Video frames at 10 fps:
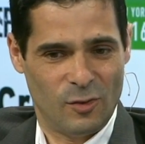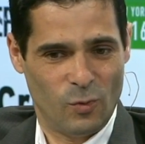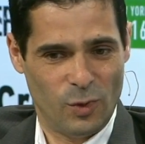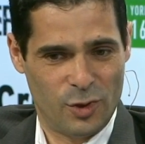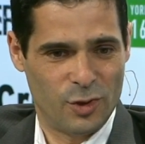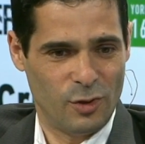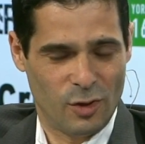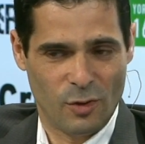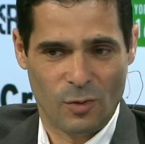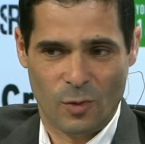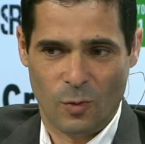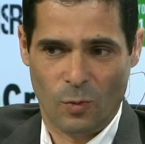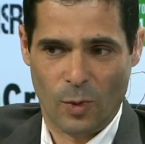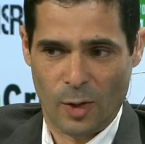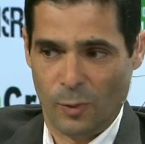With Juno,
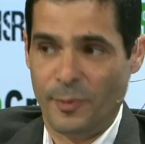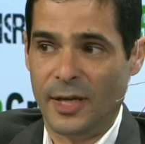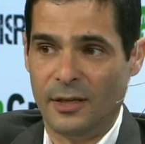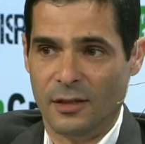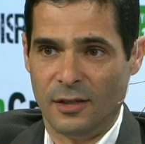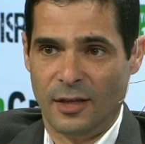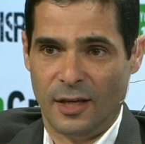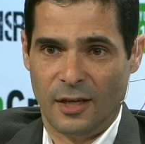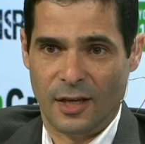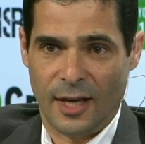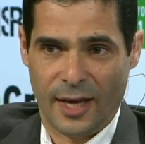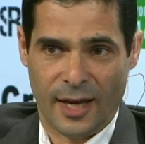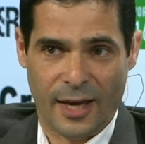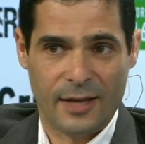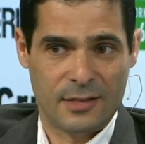while we may,
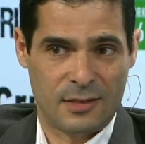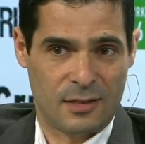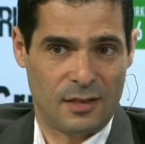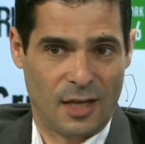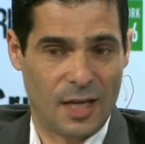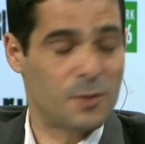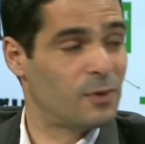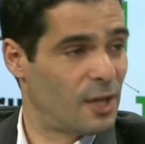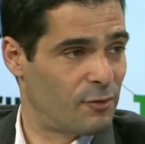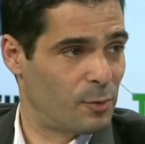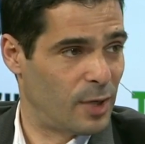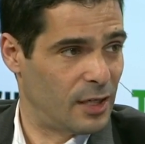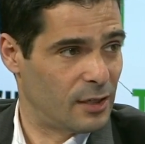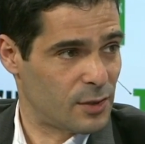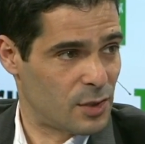as, as with
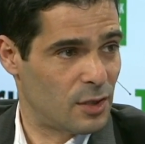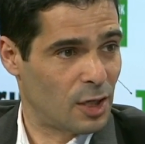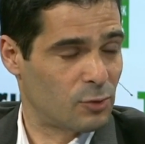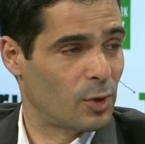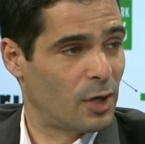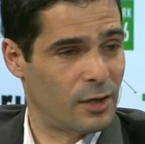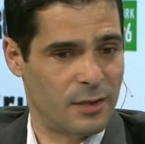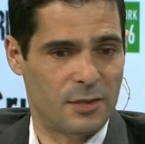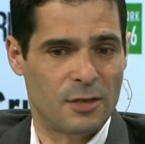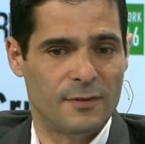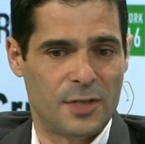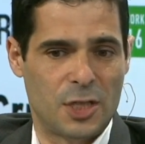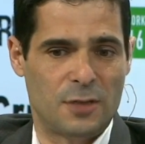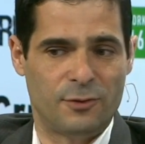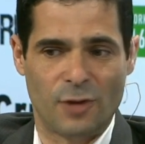everybody else, not require the
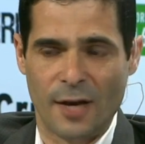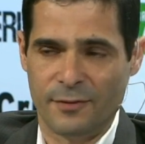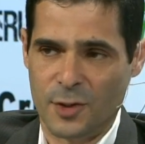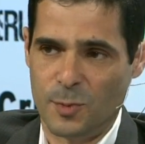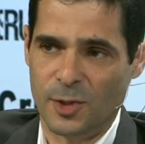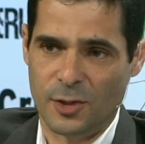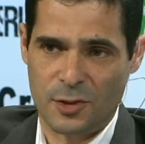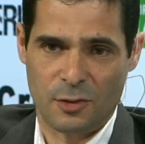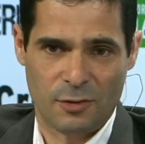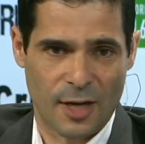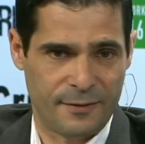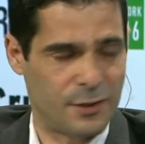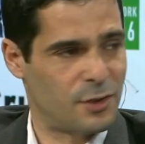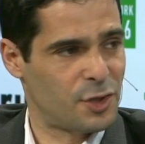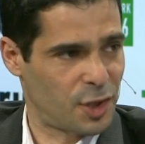services of drivers, because our
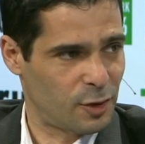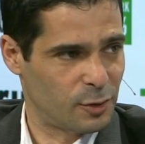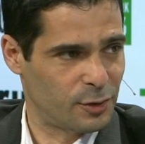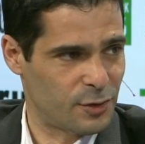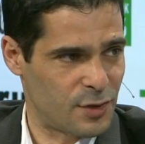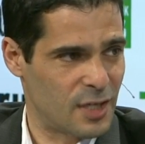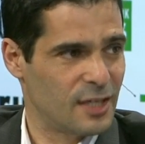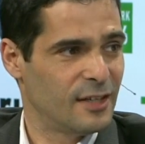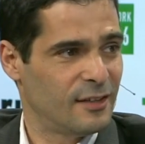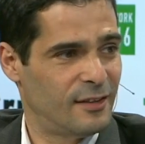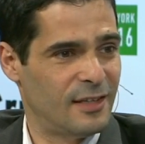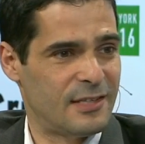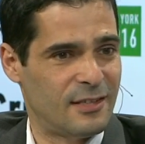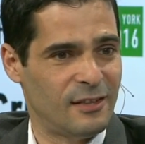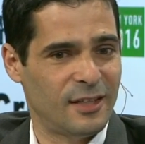drivers are shareholders, they
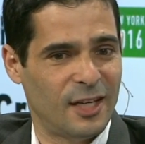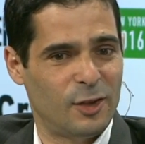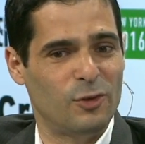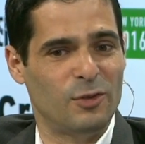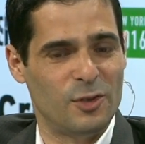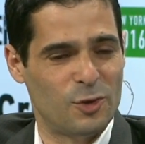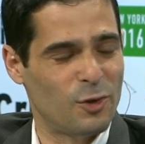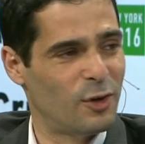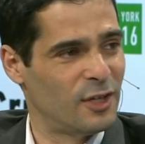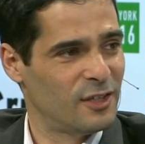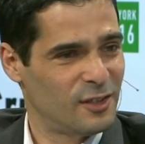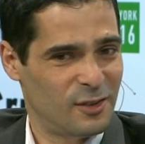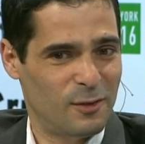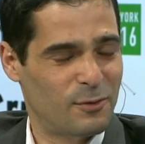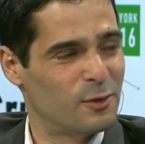still get to enjoy
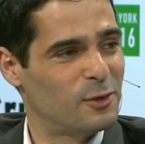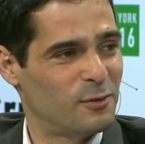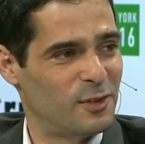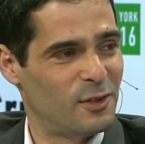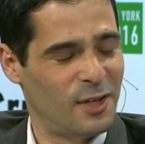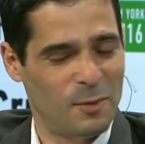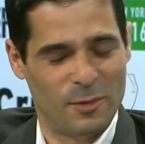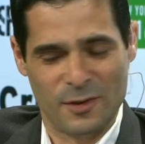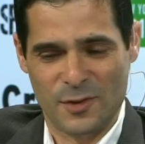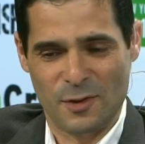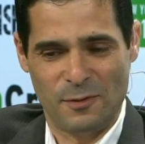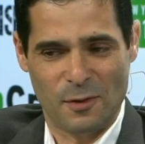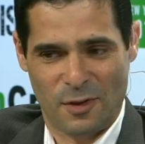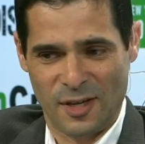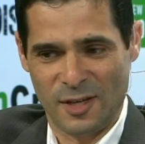the fruit of their labor. So if you
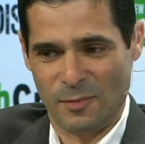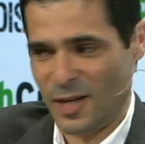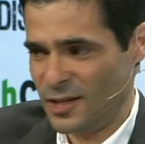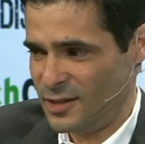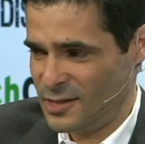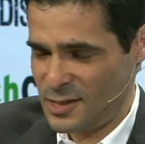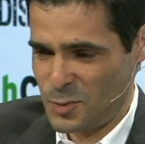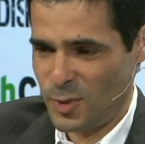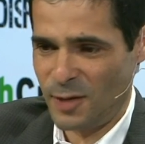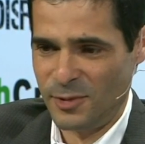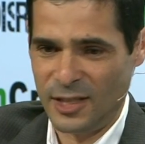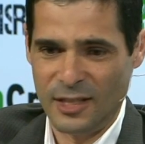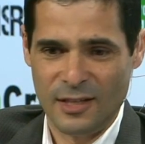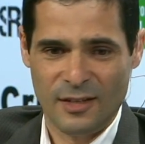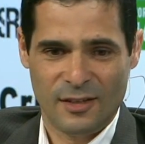think about it, this is probably
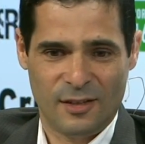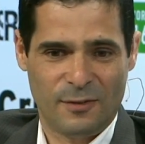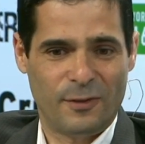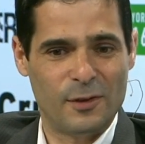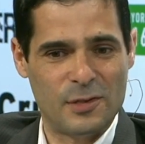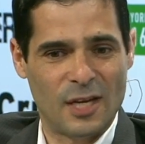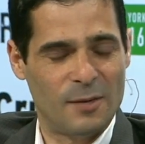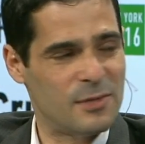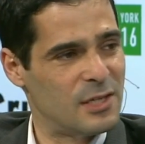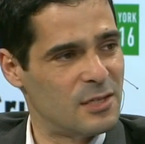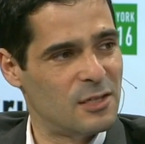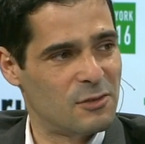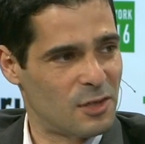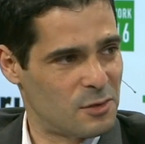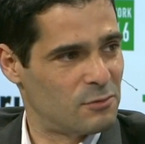the first time since the
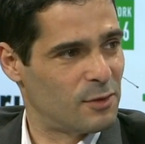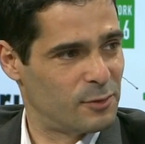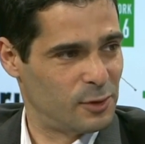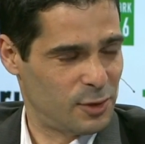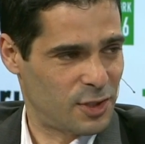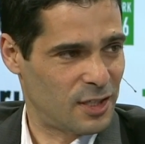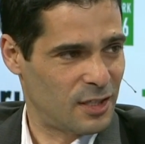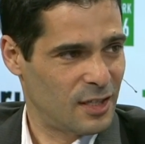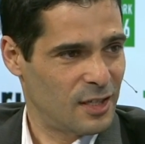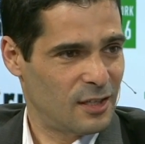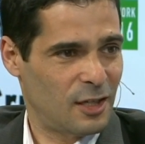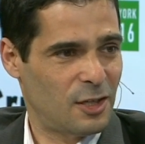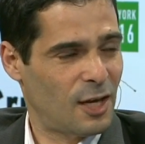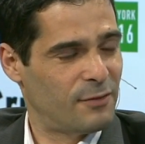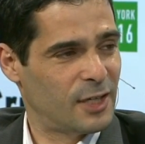Industrial Revolution that
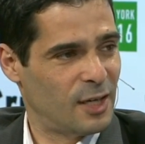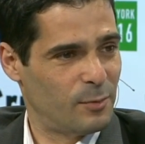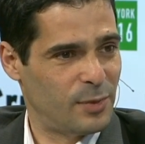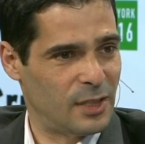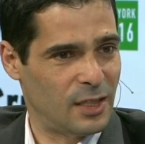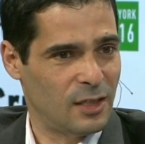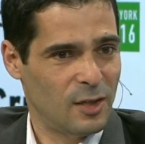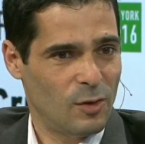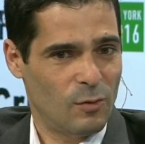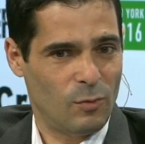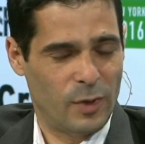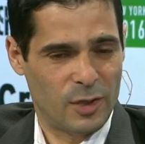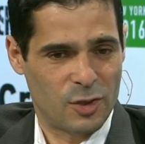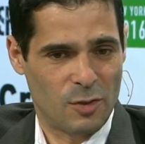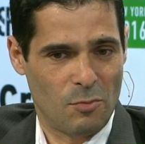you have a company
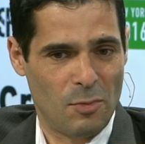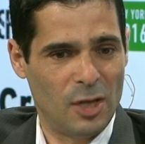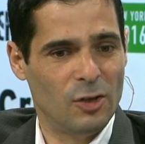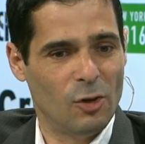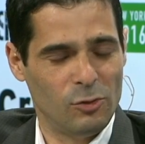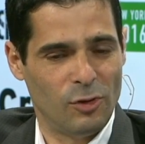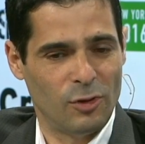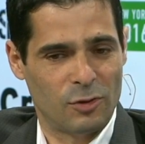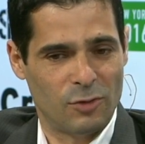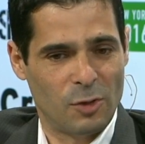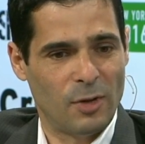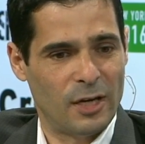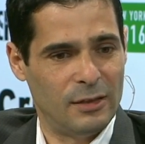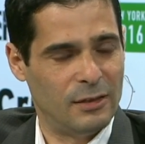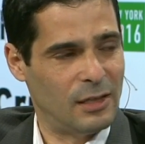which may no longer
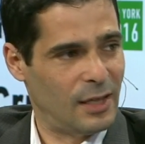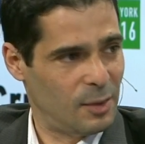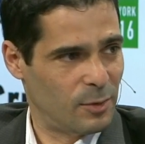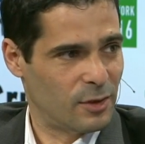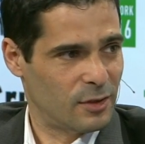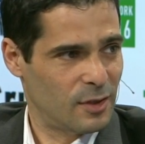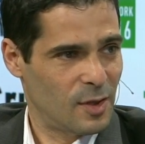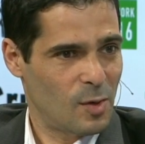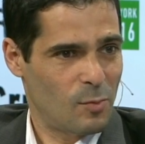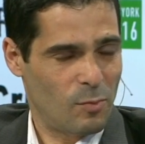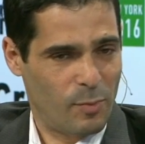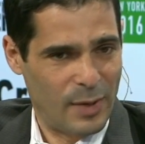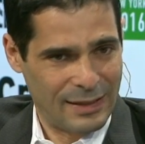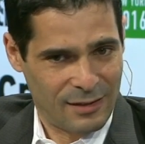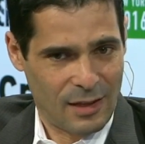require the labor,
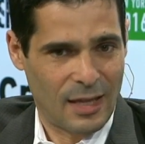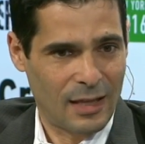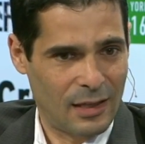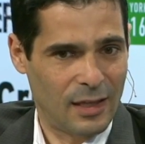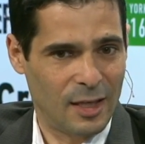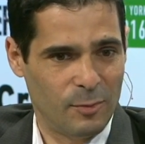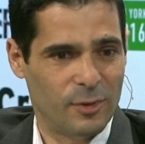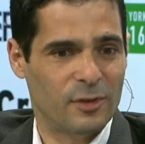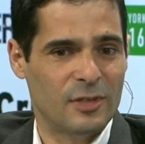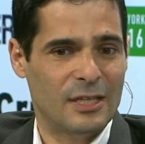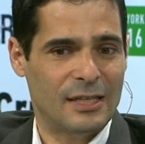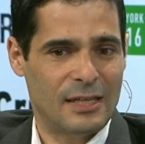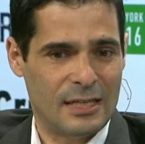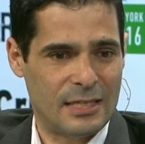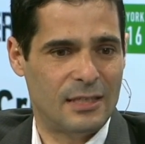but that labor
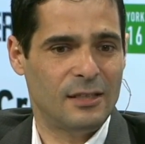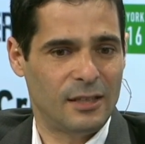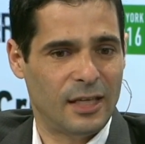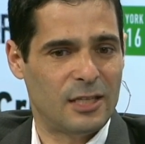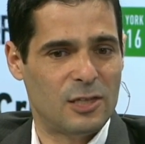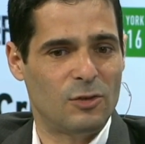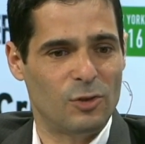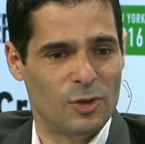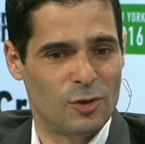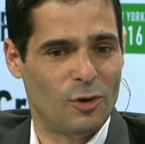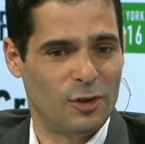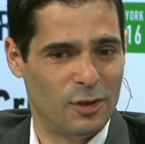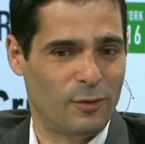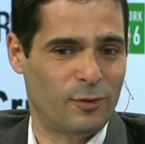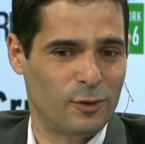still gets to enjoy
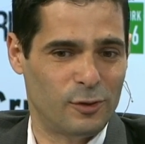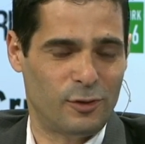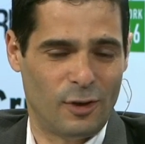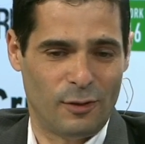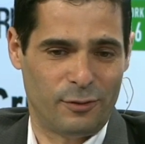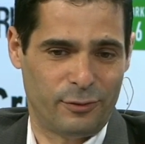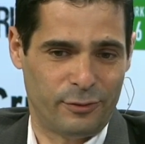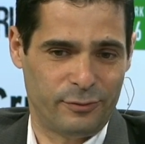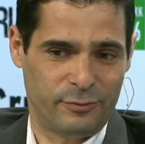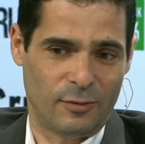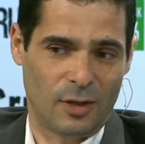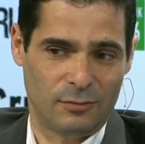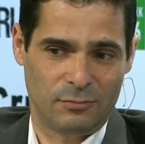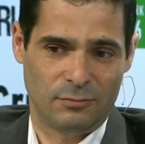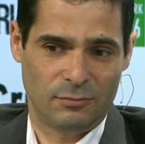the fruit of, well,
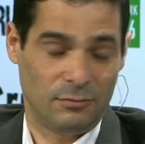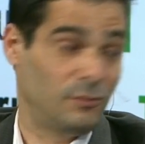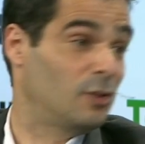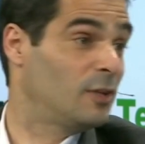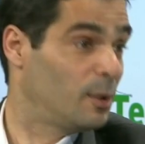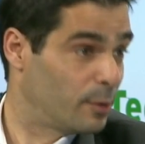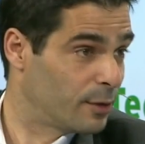their labor.